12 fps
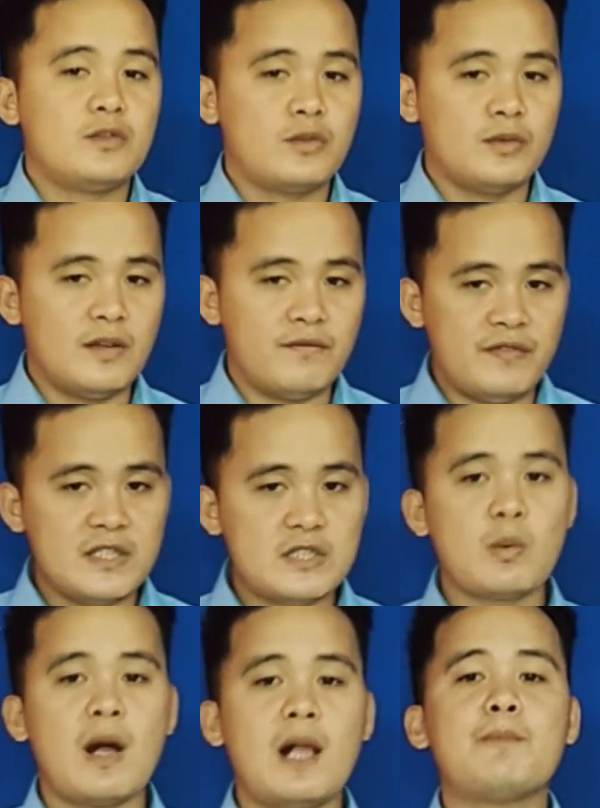to the
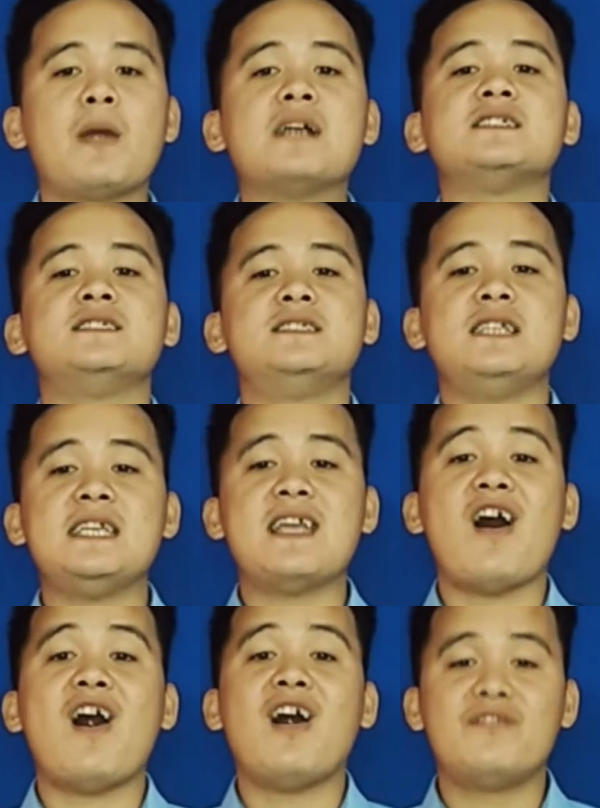visual processing
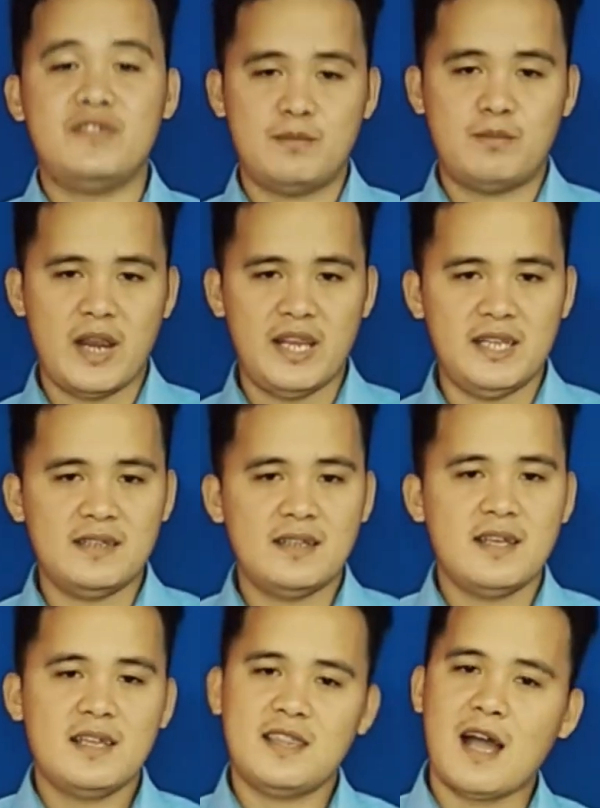of the brain.
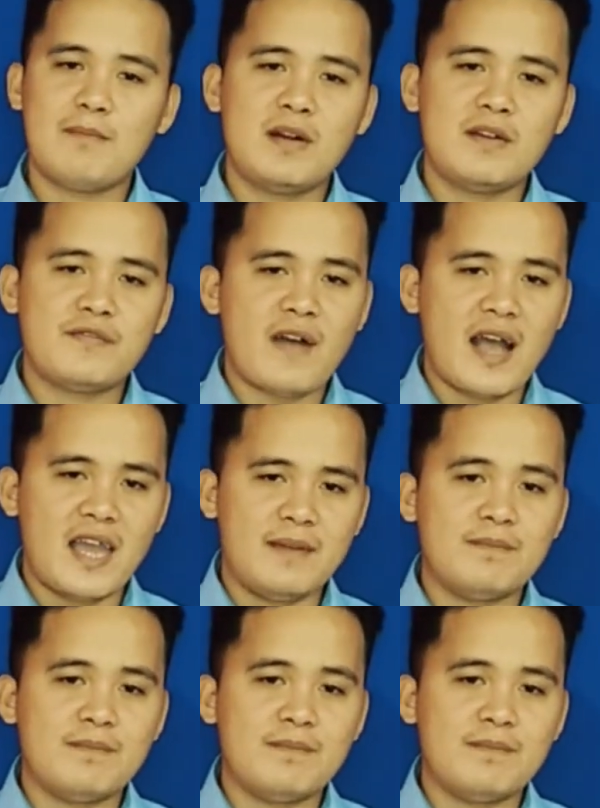Number 5,